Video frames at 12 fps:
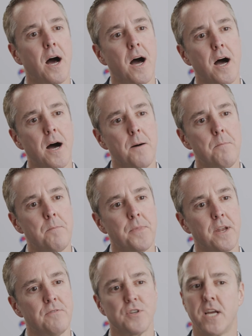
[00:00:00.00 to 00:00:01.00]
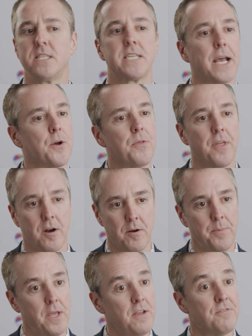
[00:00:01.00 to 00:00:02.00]
that have tried
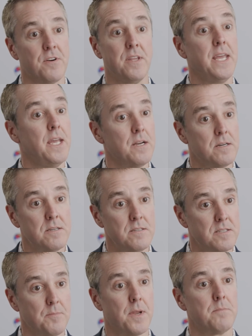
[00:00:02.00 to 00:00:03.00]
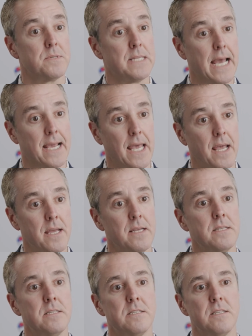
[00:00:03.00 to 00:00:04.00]
psychotherapy for years, sometimes
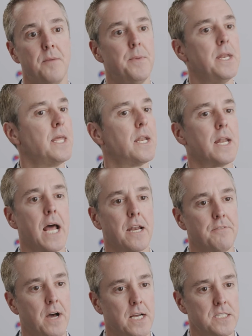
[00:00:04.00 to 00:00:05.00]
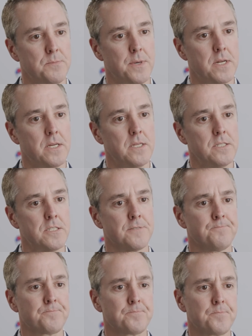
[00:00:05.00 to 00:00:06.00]
decades. They've been in and out of
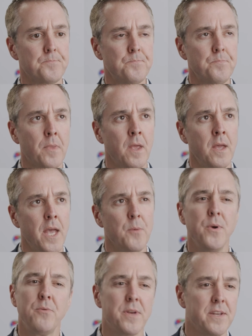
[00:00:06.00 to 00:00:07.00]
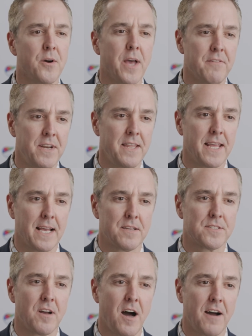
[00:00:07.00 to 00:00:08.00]
hospitals, and we really don't have anything
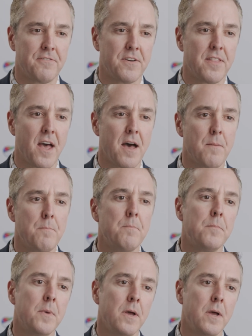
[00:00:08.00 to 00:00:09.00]
else to offer them.